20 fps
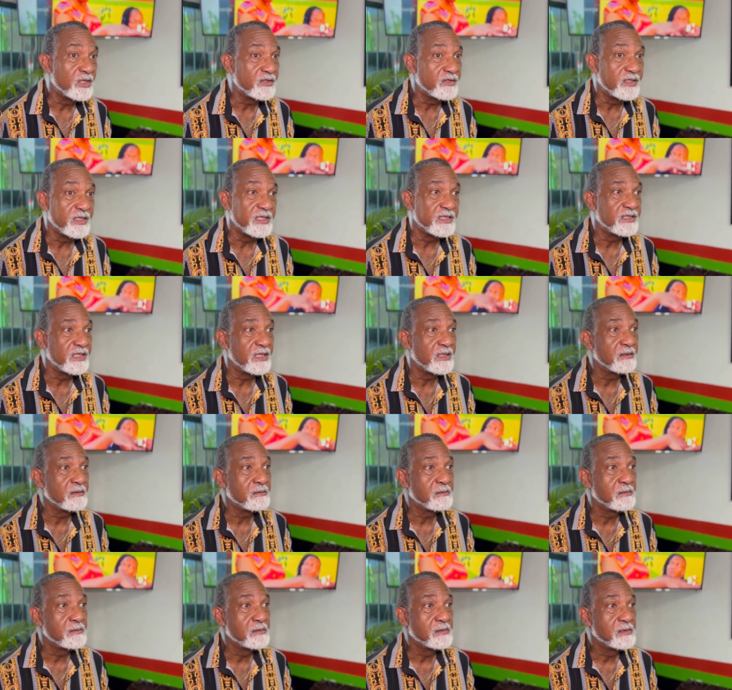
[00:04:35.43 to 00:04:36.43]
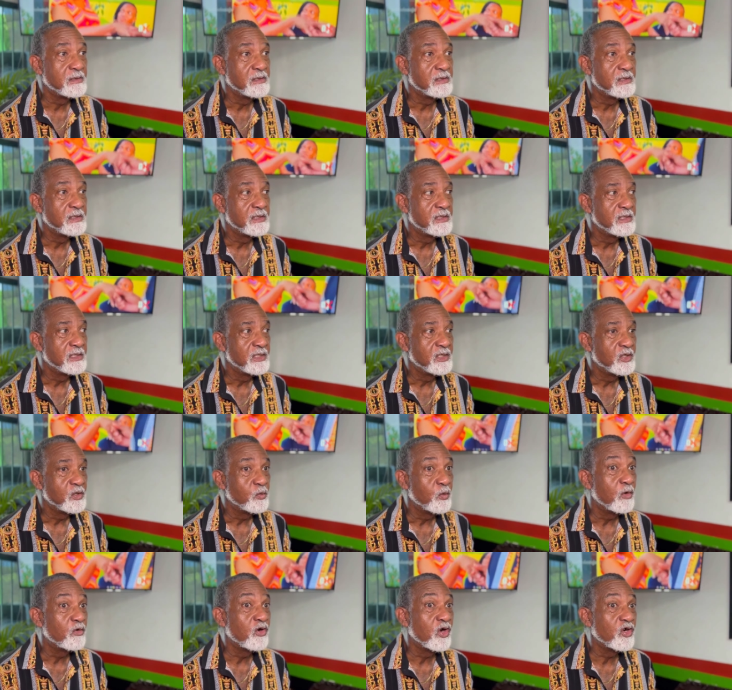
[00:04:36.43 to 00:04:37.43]
station,
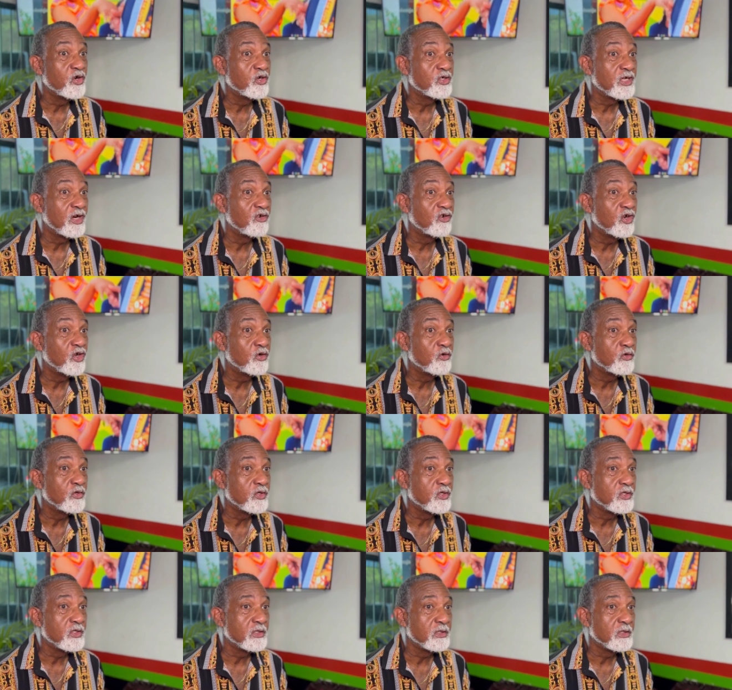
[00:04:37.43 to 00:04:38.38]
we run out of rounds.